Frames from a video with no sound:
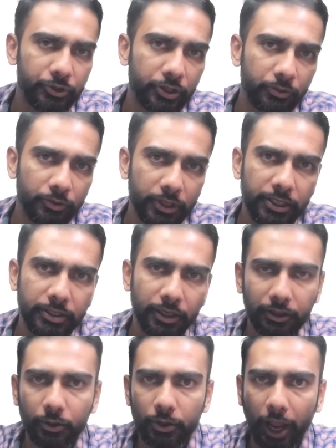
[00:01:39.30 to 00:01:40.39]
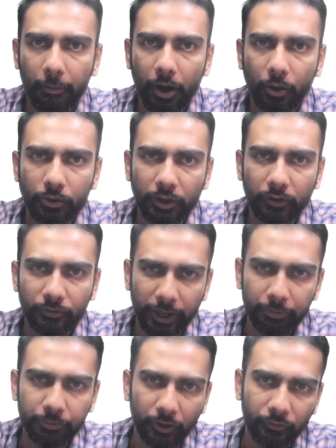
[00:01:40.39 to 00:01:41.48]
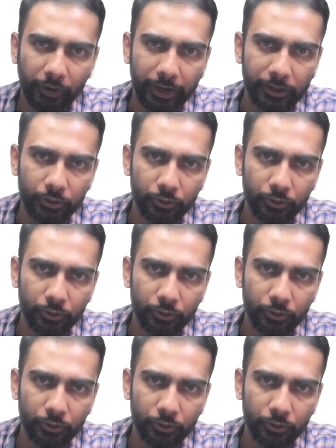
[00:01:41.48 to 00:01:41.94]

you need a good amount of depth of field to